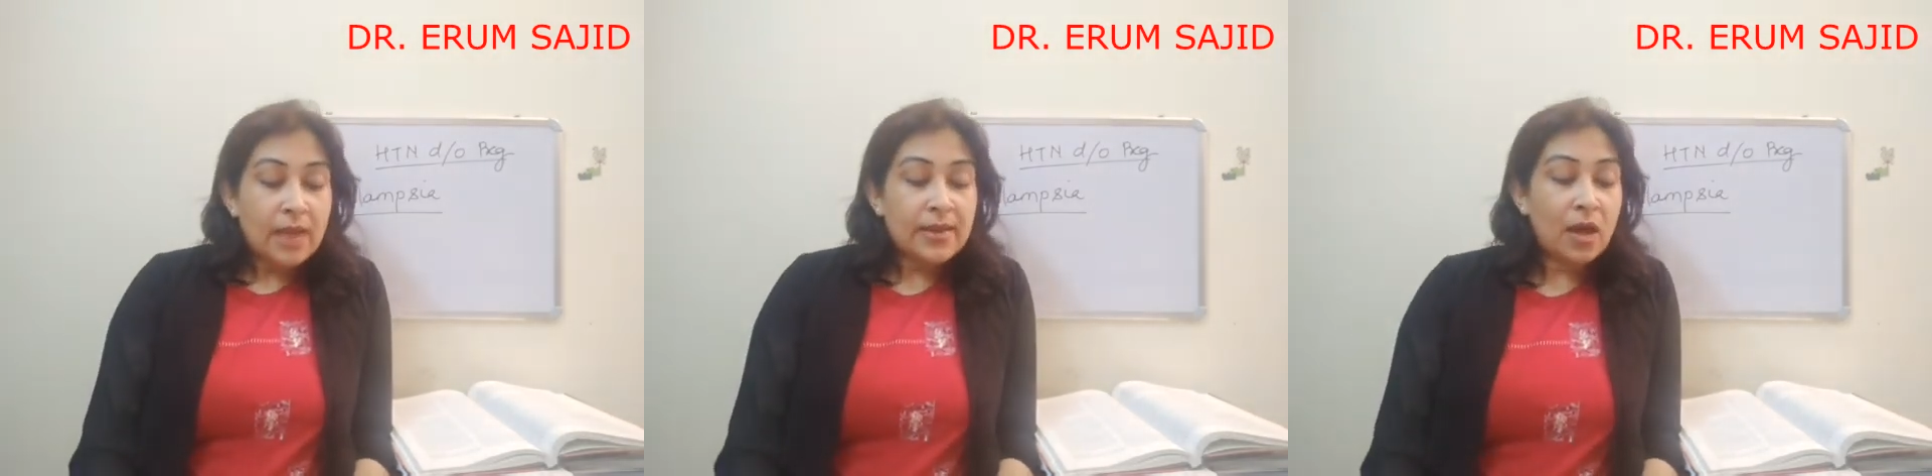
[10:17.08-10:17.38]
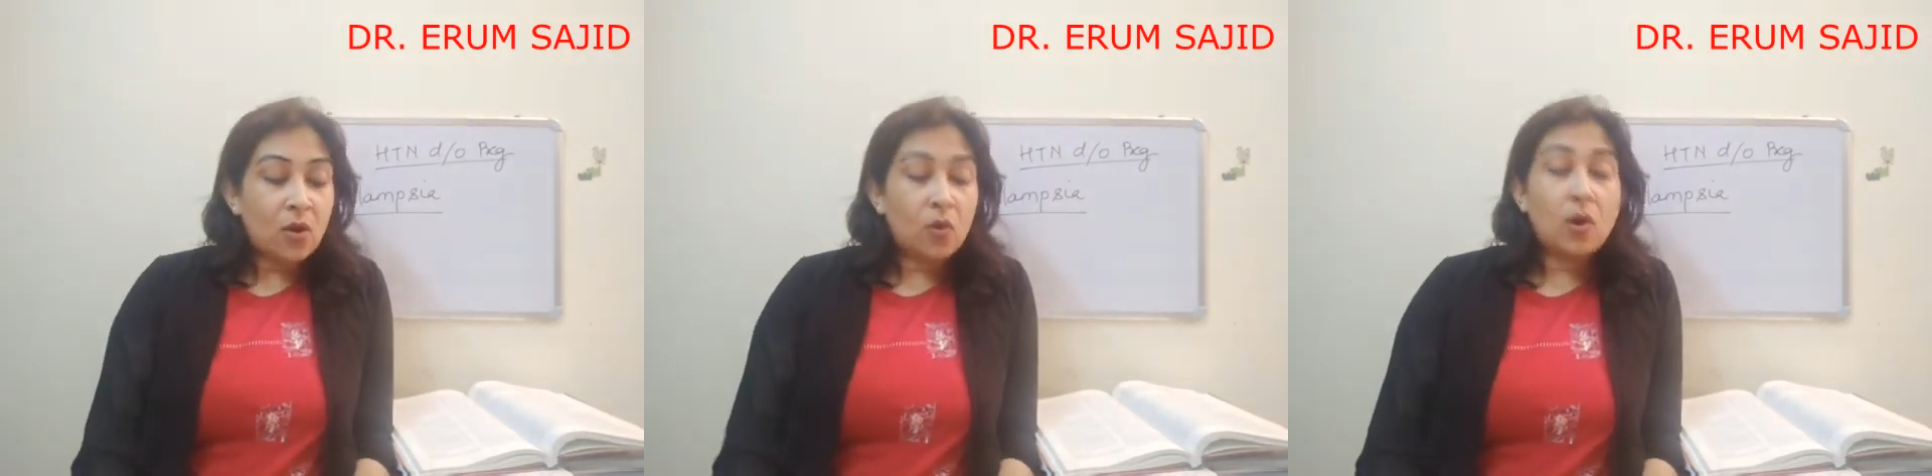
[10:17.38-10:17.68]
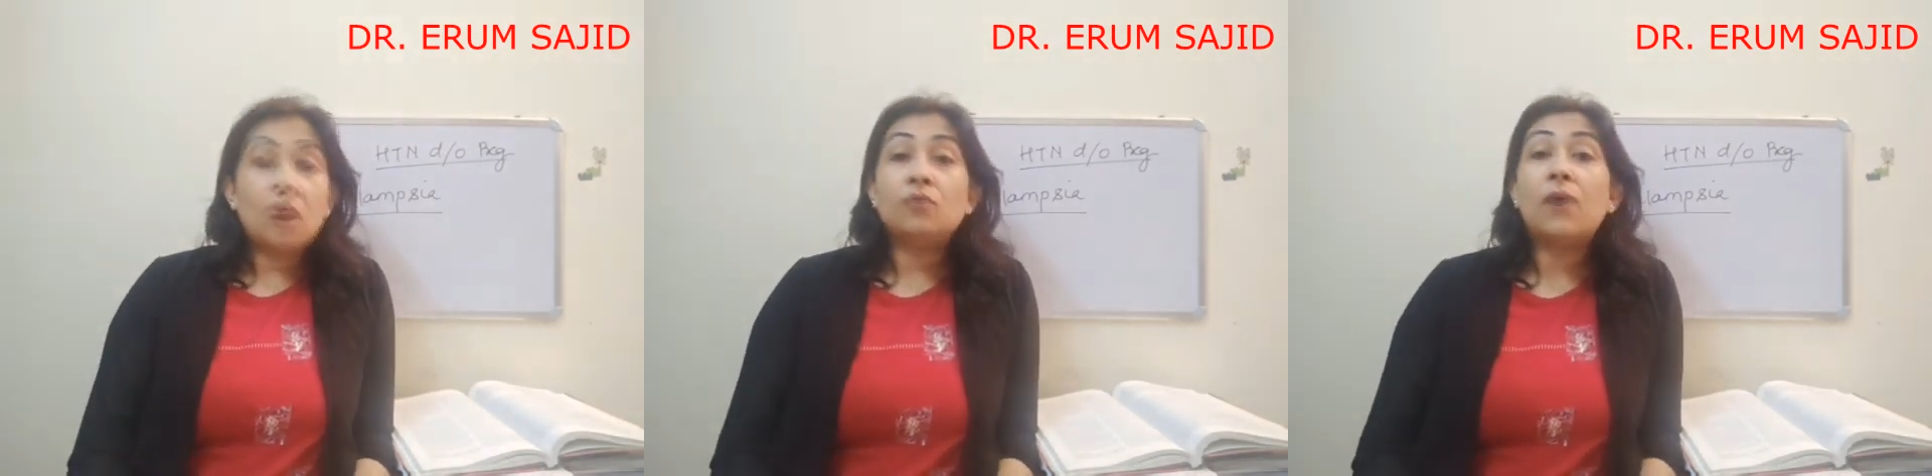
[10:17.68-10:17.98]

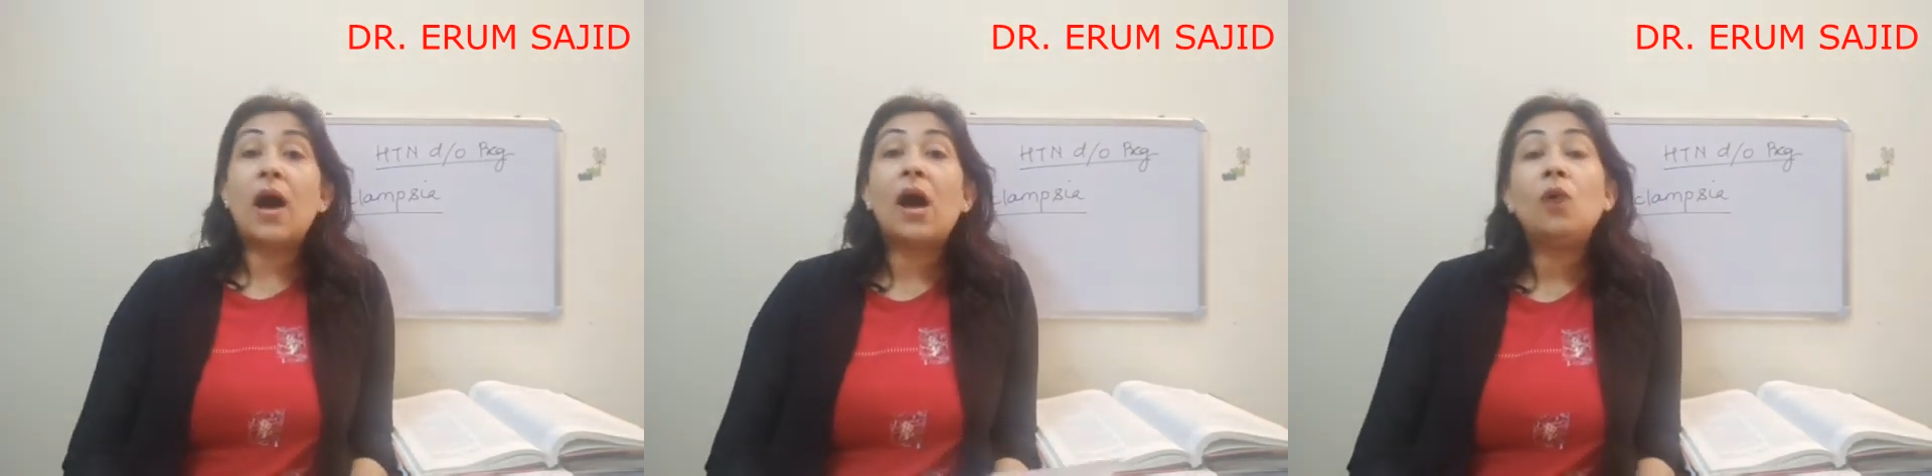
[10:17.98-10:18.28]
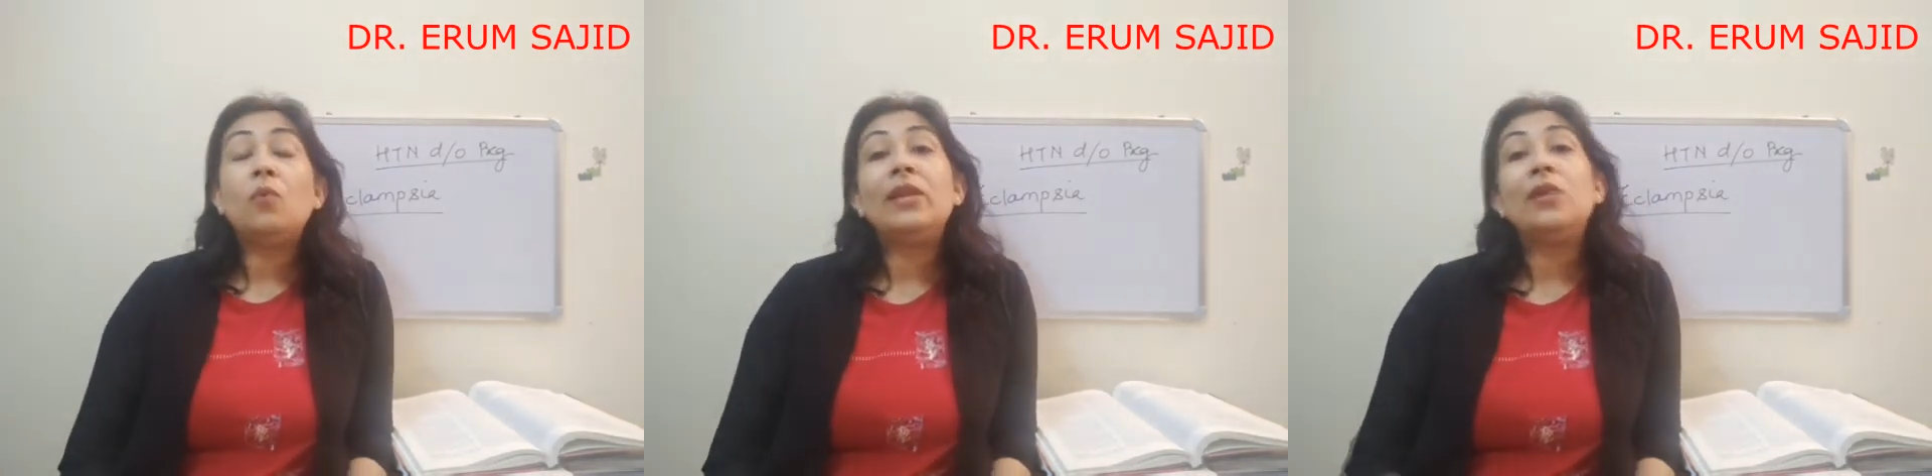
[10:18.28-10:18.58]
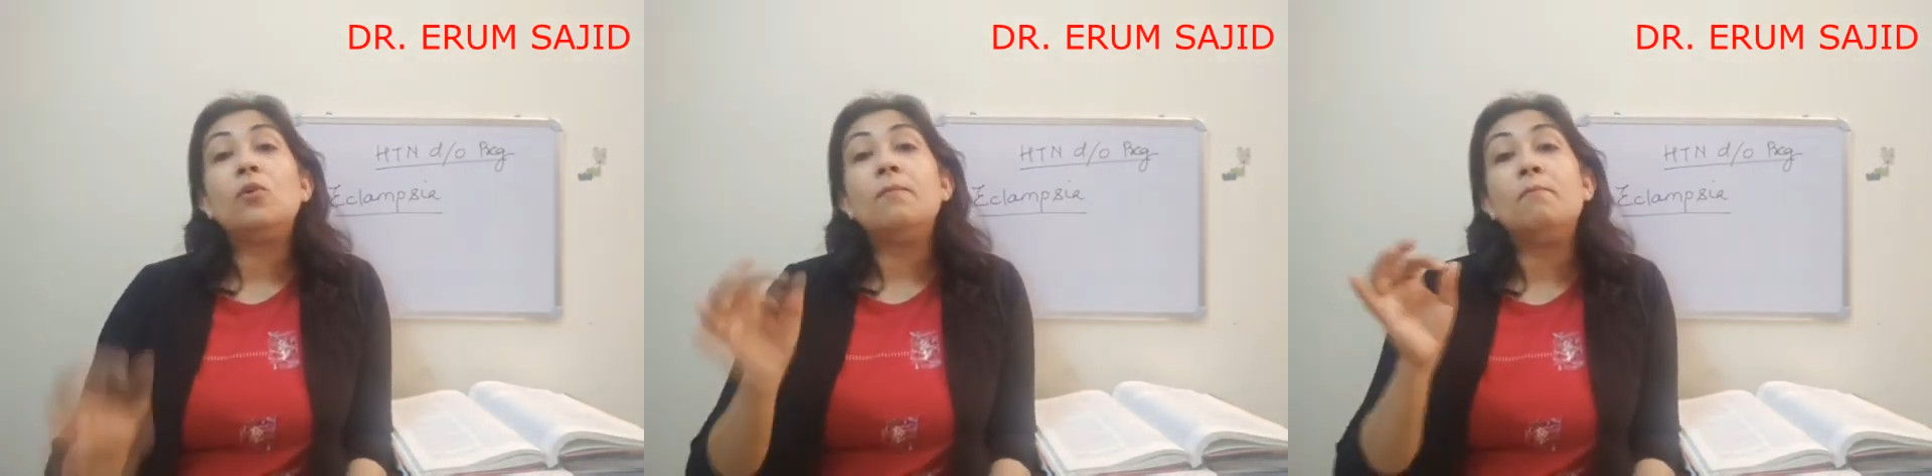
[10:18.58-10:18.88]
Now, how will
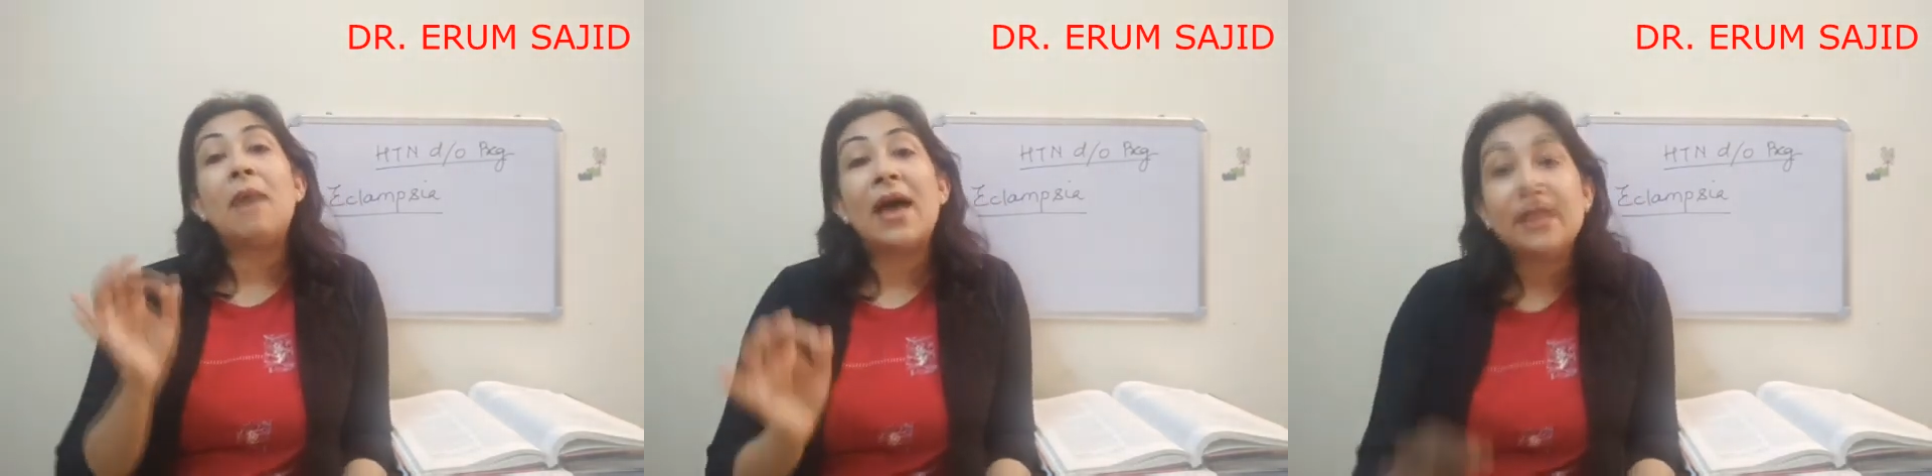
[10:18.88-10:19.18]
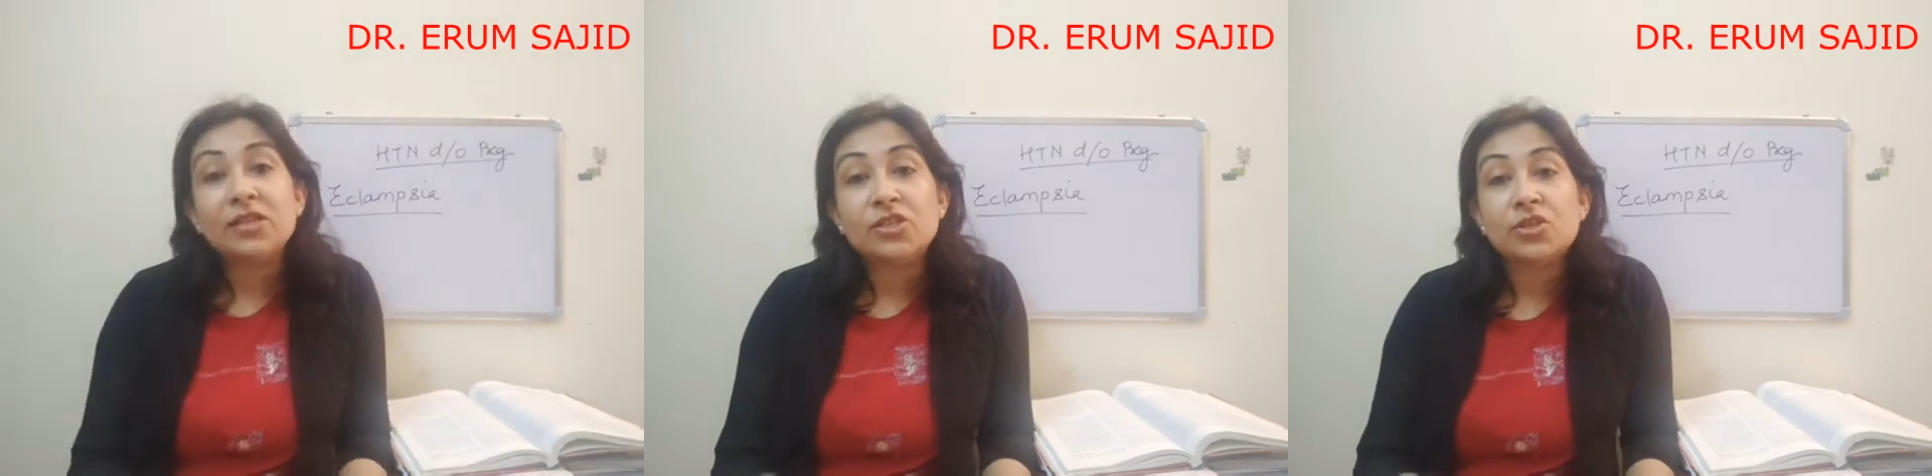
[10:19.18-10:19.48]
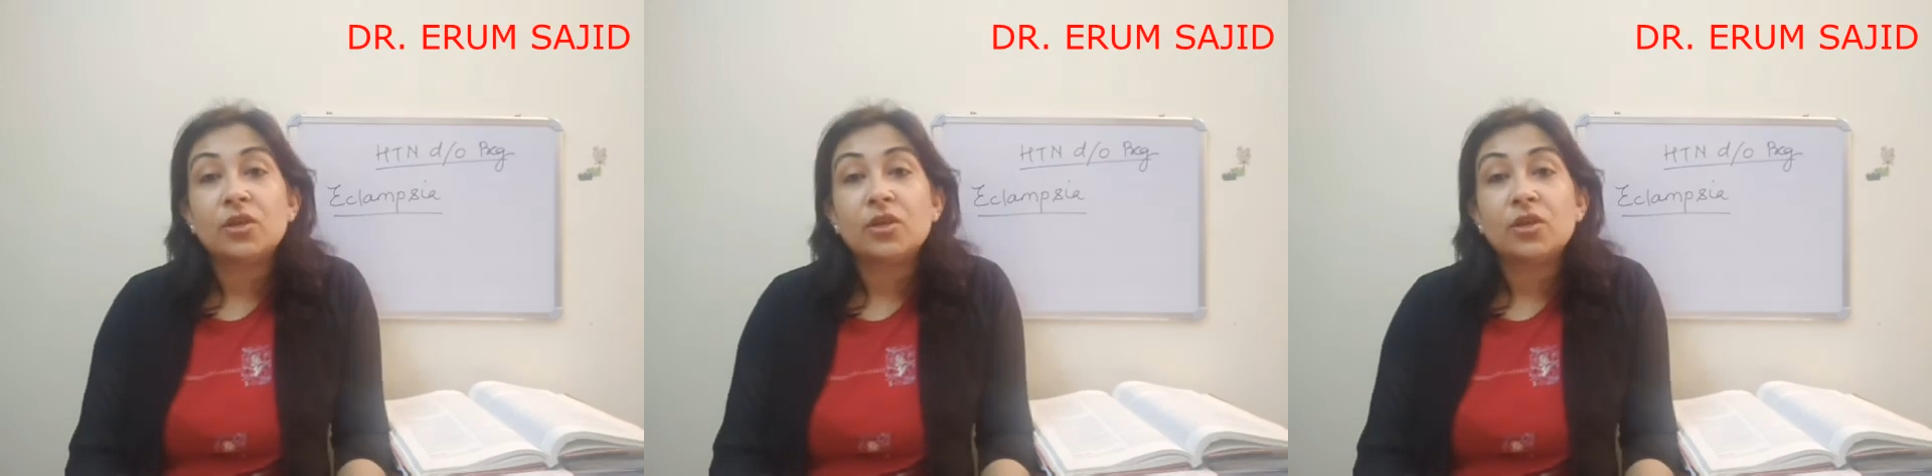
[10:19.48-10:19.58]
you manage